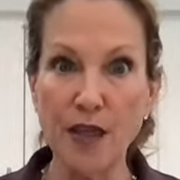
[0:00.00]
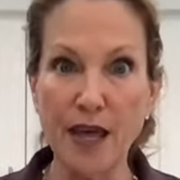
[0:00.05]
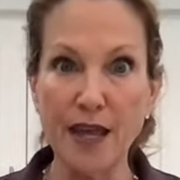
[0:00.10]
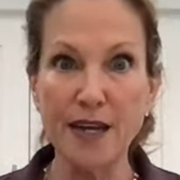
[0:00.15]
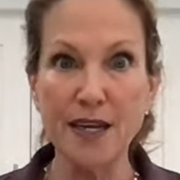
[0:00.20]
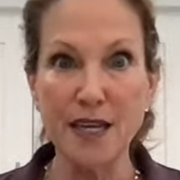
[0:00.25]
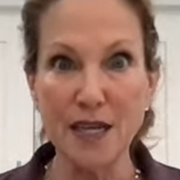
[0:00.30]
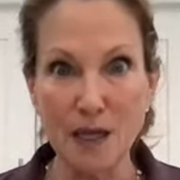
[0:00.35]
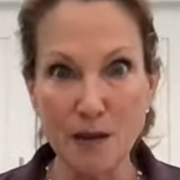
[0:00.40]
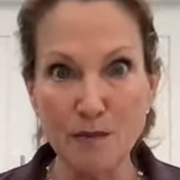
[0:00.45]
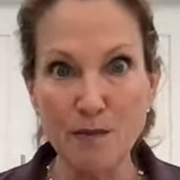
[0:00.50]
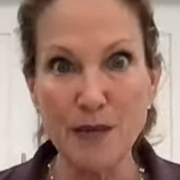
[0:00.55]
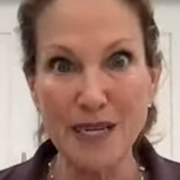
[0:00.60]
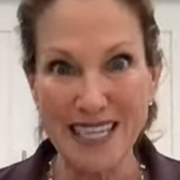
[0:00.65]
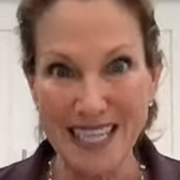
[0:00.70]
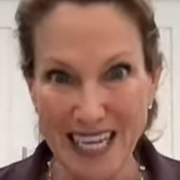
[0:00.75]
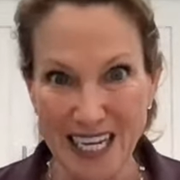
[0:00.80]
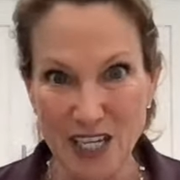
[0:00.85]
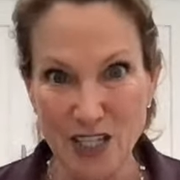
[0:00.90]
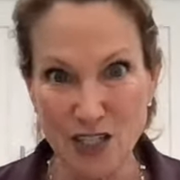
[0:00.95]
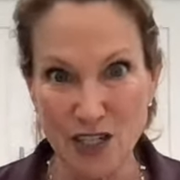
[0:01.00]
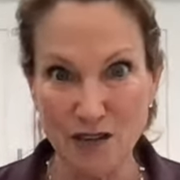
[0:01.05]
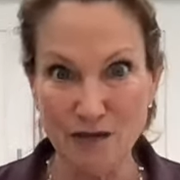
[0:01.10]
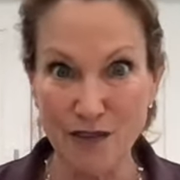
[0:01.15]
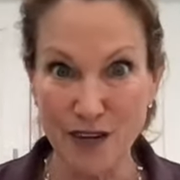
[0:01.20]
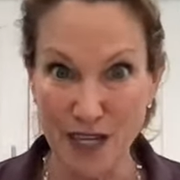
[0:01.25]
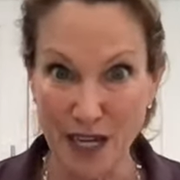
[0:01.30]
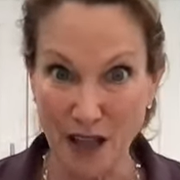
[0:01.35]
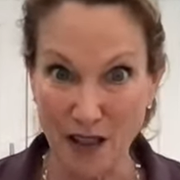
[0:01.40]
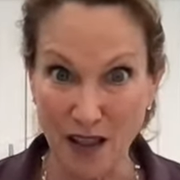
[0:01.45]
than
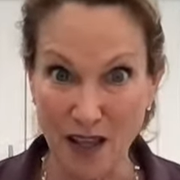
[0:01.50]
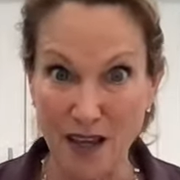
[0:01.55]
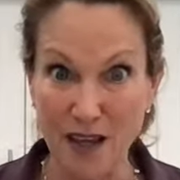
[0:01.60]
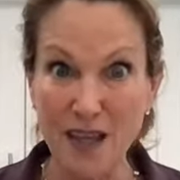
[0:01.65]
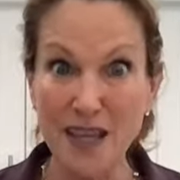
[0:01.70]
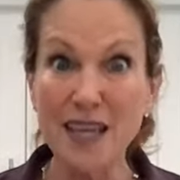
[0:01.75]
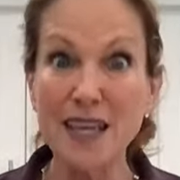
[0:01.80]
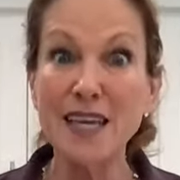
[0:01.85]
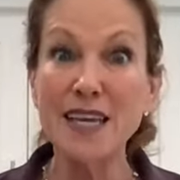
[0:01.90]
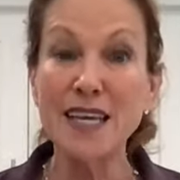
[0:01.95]
imitation vanilla.